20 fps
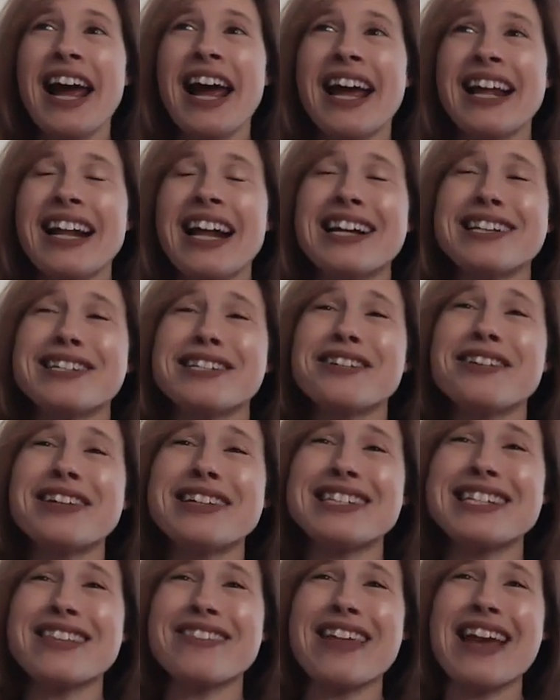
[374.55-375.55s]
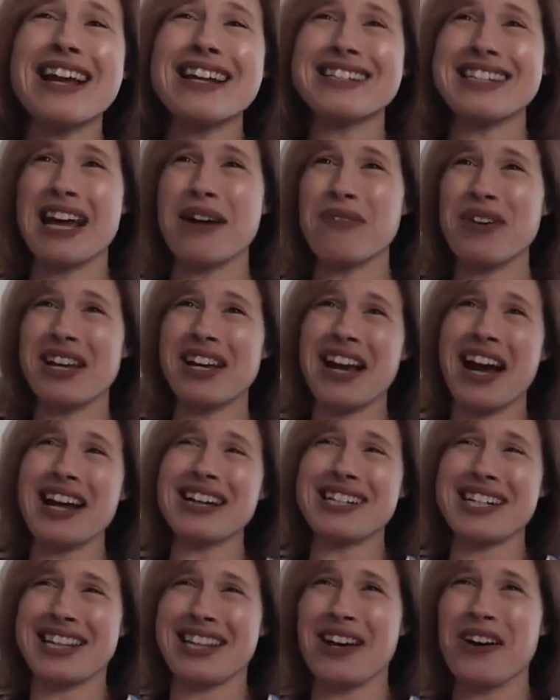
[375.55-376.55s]
and as soon as he thinks that, we cut
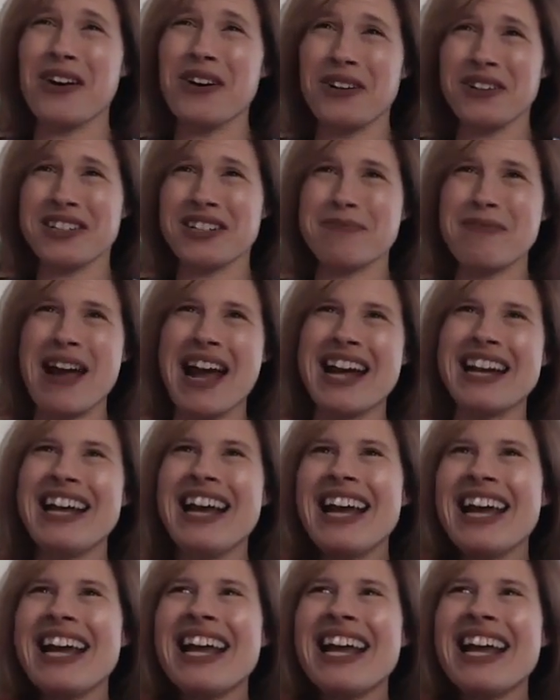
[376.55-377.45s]
to the older man.